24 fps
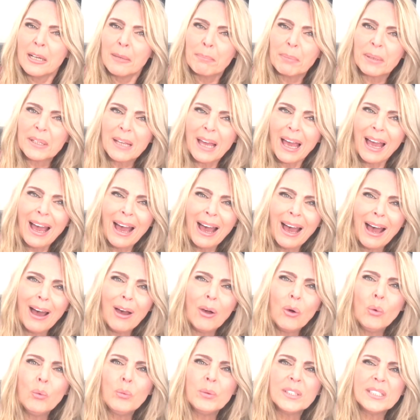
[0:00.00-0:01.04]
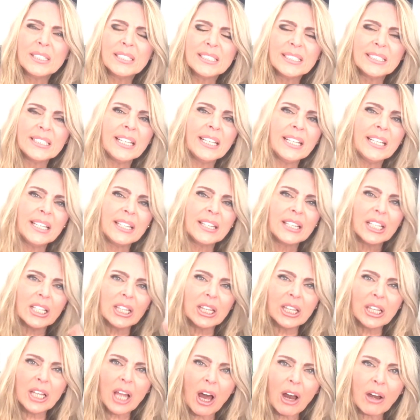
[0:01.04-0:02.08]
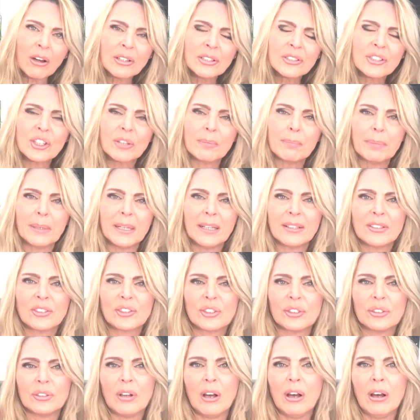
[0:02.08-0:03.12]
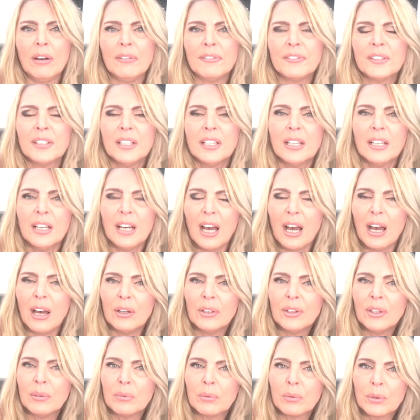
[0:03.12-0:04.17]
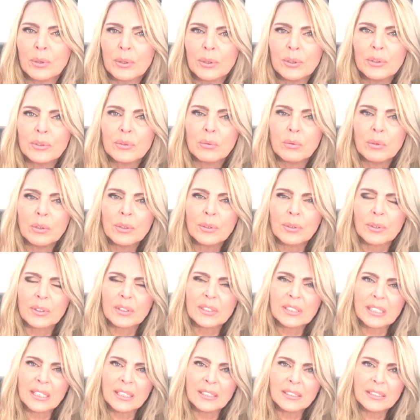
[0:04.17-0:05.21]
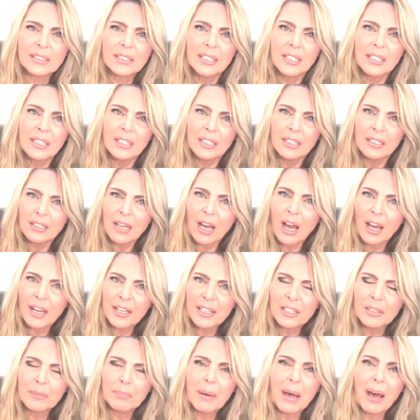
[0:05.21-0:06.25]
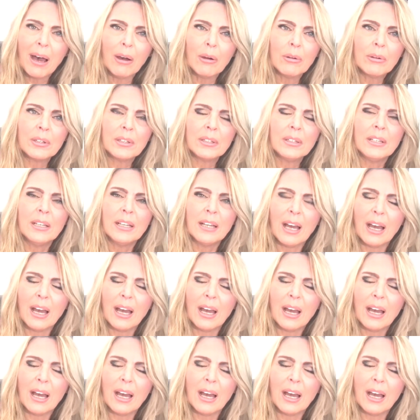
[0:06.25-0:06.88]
but how we see the larger picture of how the world works and higher power,